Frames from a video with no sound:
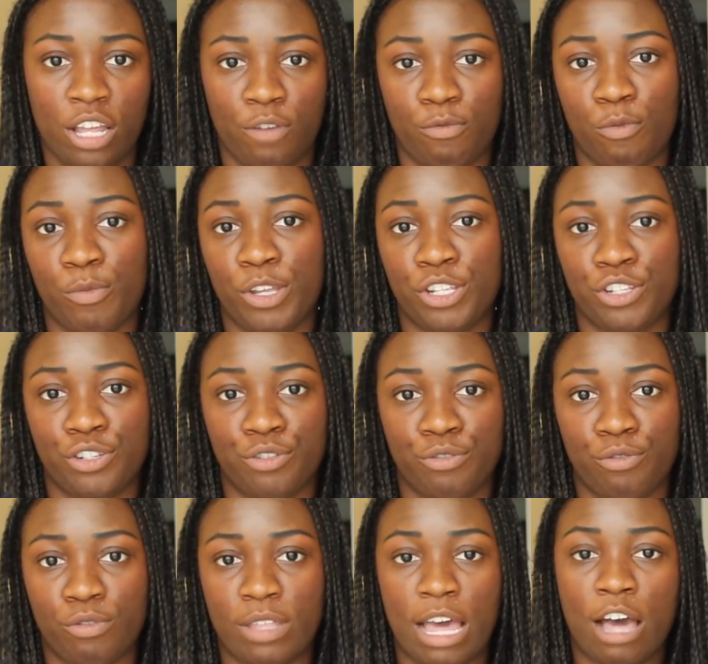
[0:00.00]
When we
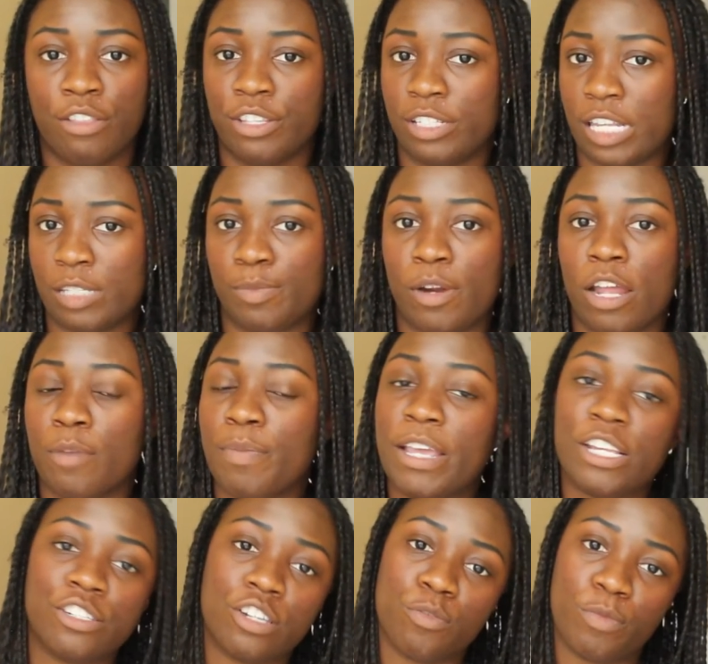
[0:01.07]
do the health assessment on the
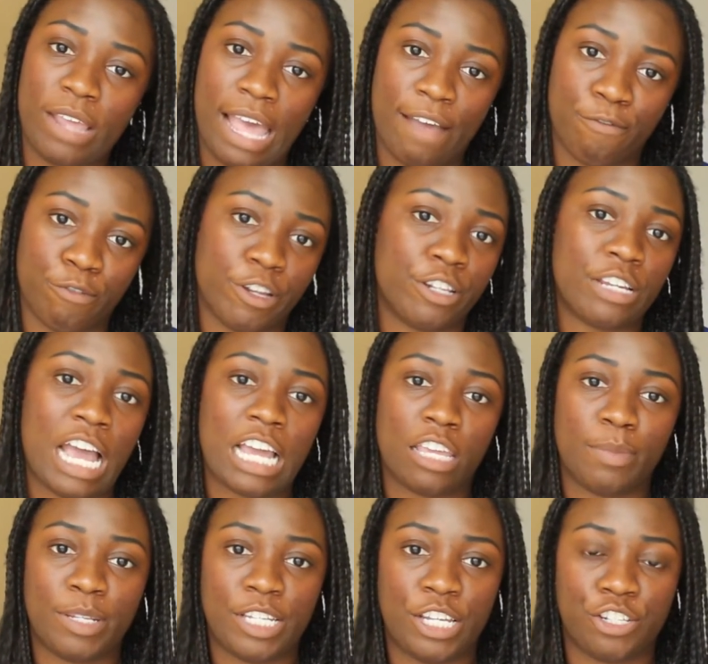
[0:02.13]
patient, we have written
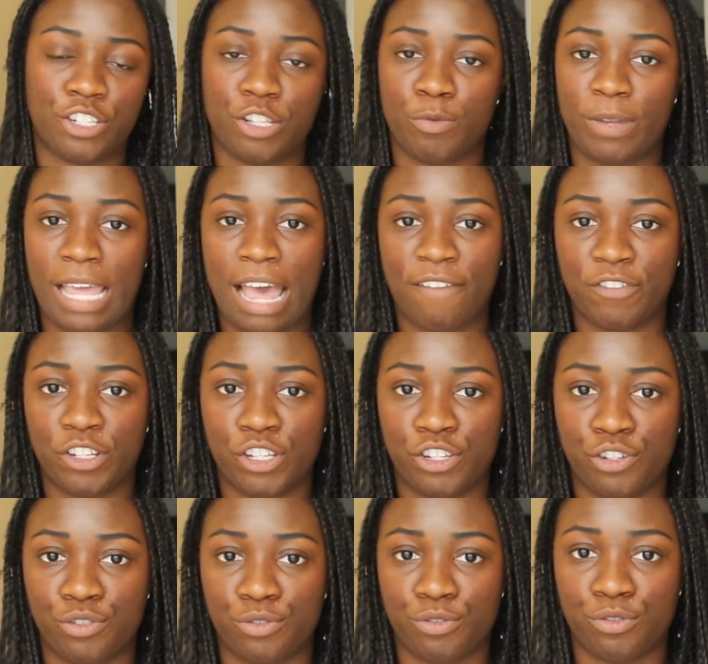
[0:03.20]
documentation that we have to
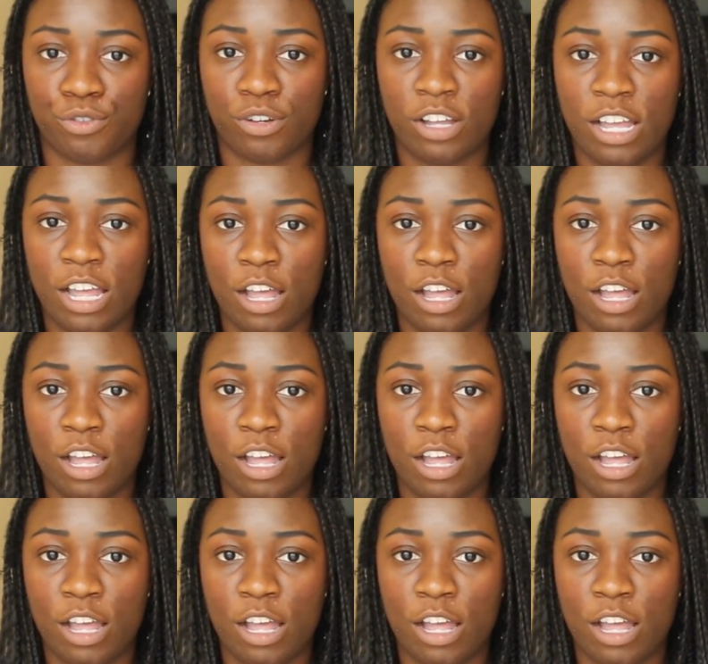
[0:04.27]
do.